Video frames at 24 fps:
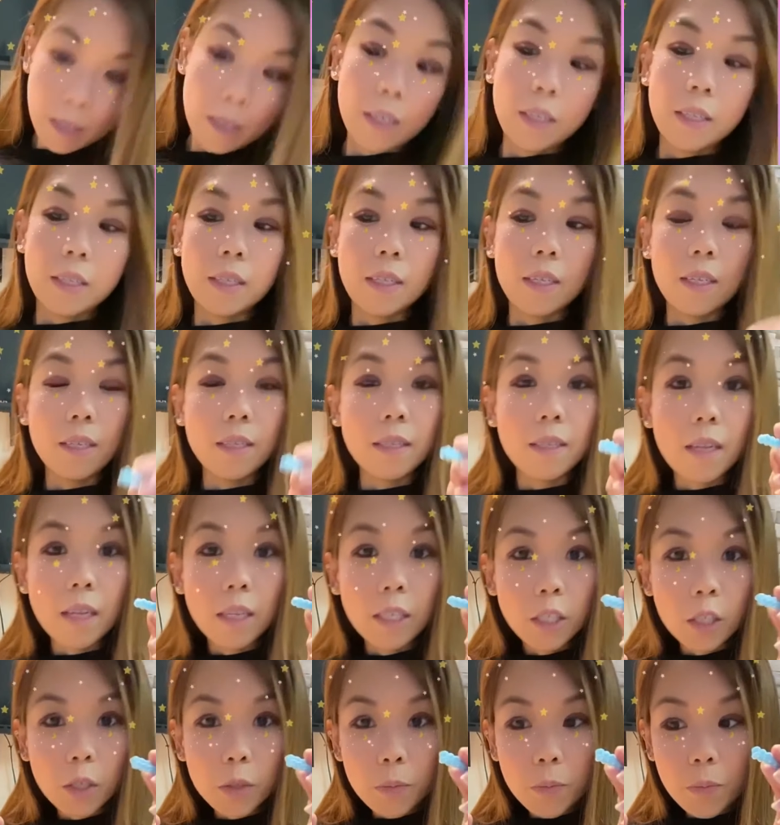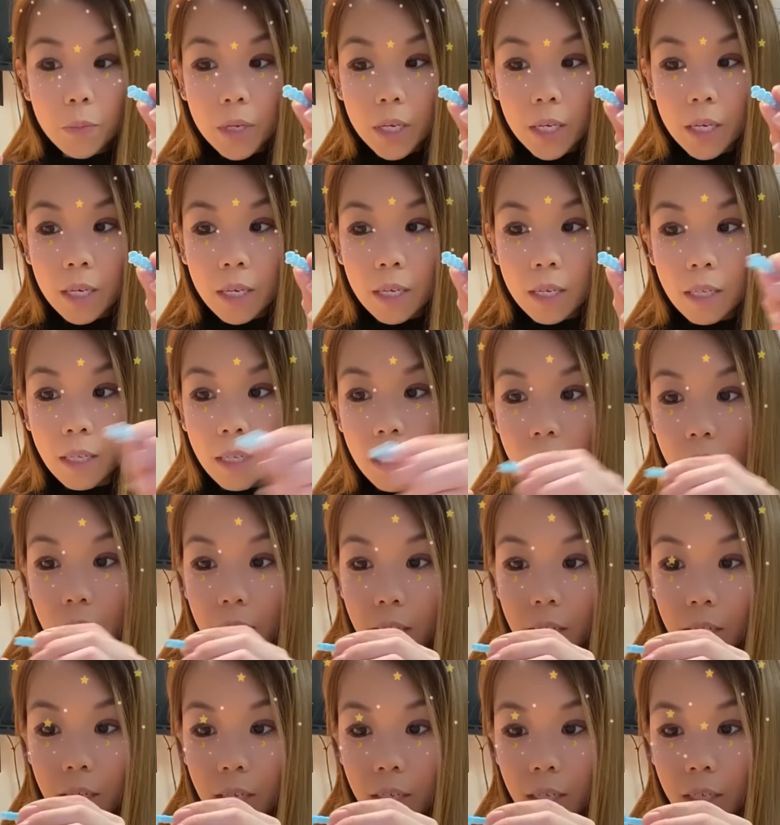The centerpiece
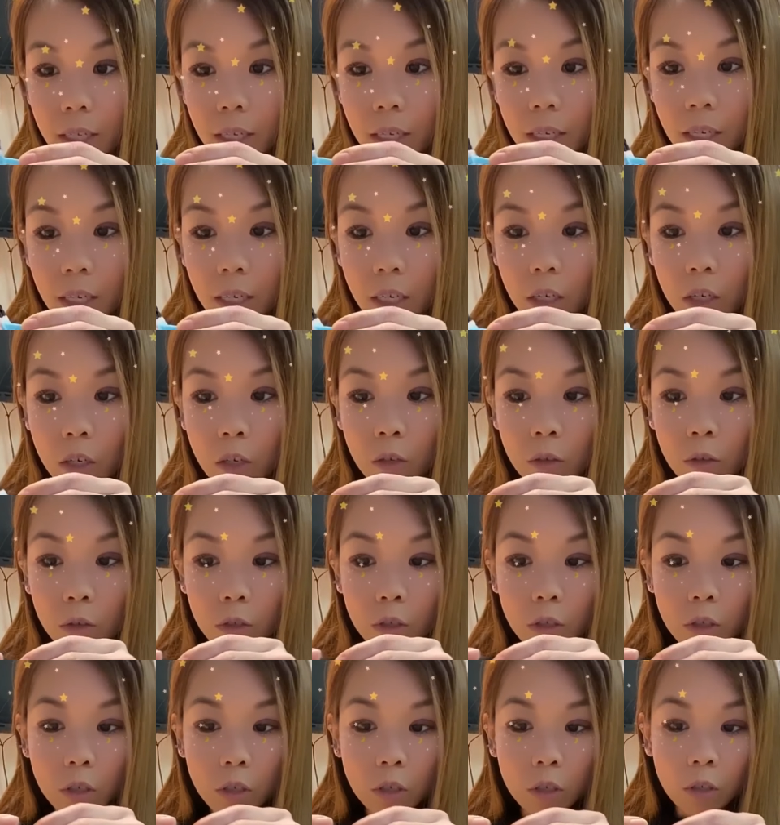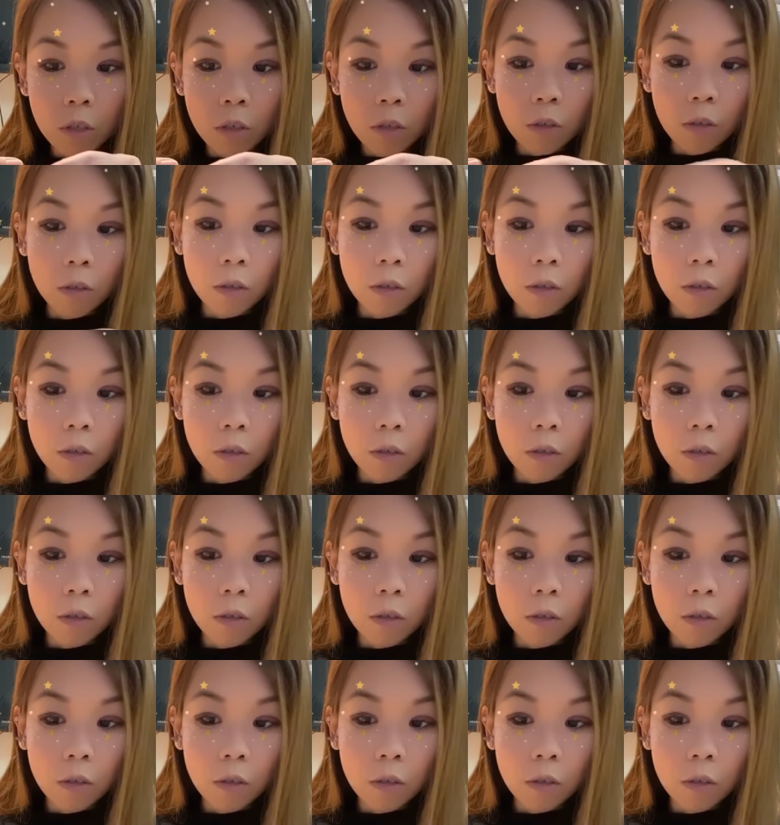is gonna go to